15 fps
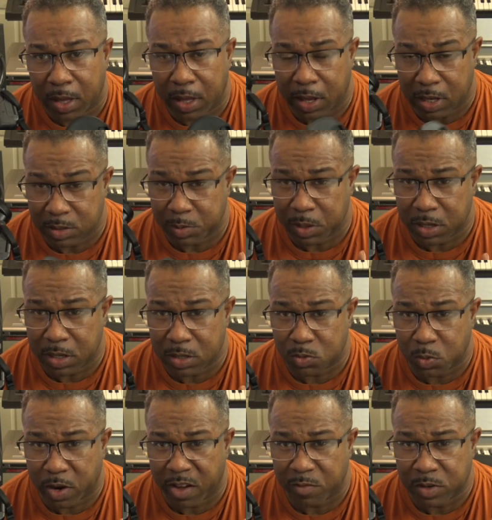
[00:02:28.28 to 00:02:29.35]
And that's because
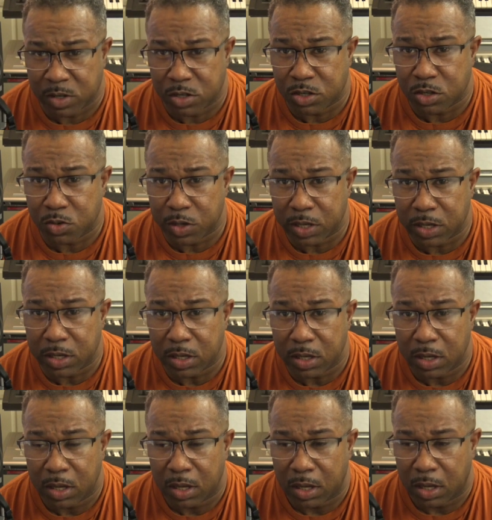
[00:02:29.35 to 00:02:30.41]
when I've been shooting,
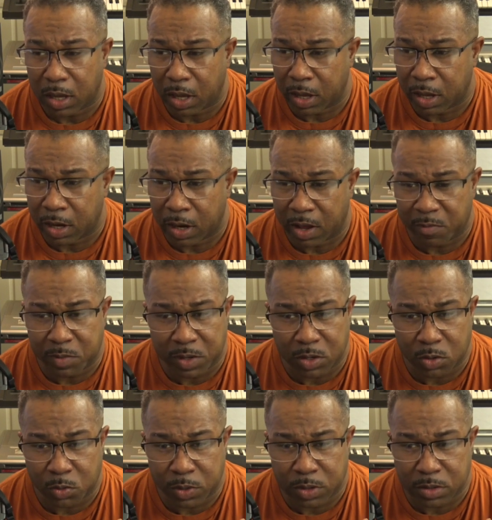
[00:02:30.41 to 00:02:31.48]
and I've been
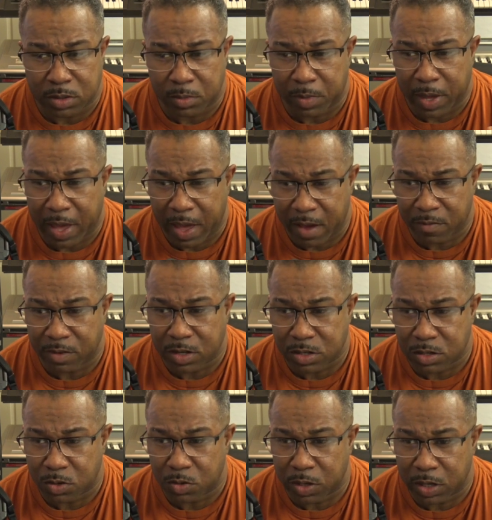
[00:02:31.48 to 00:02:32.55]
doing some heavy
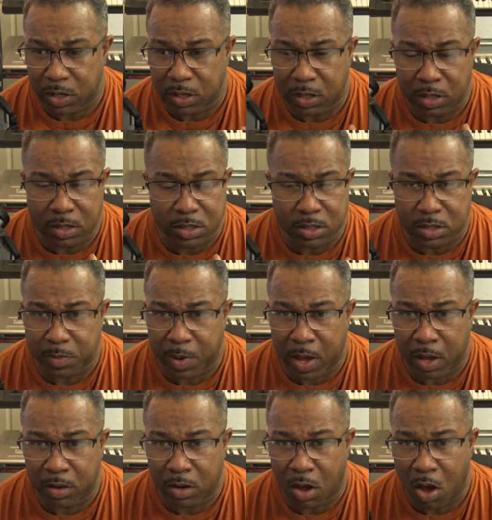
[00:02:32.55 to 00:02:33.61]
shooting in just
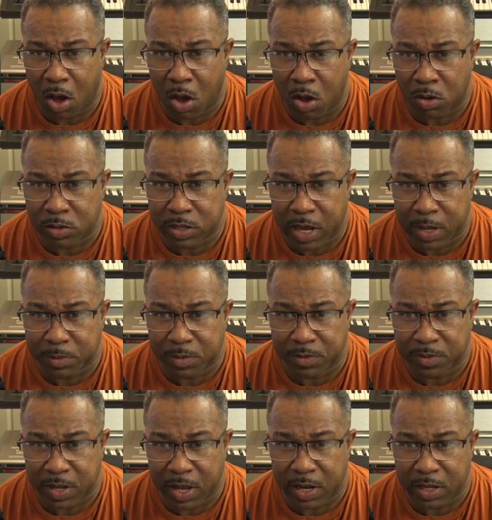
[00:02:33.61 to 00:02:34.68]
about all types of
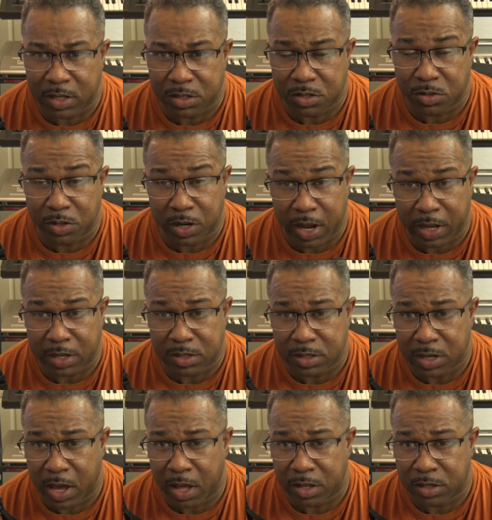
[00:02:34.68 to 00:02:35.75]
settings so that I can
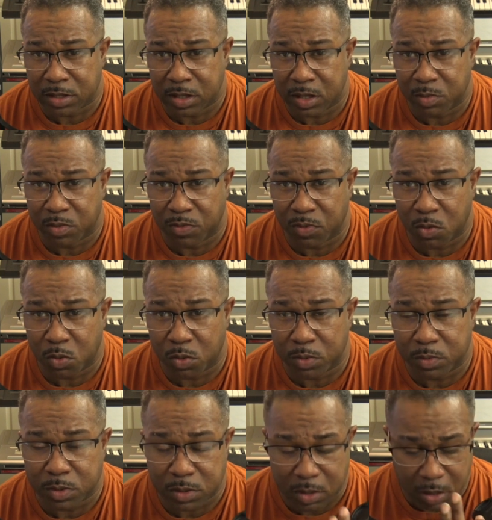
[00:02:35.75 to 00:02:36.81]
see how this thing
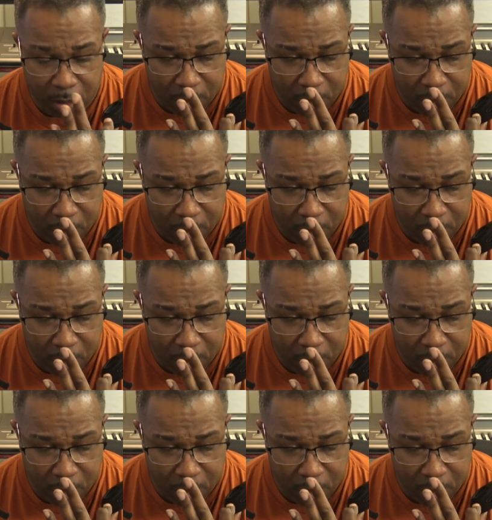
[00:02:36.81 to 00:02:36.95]
performs,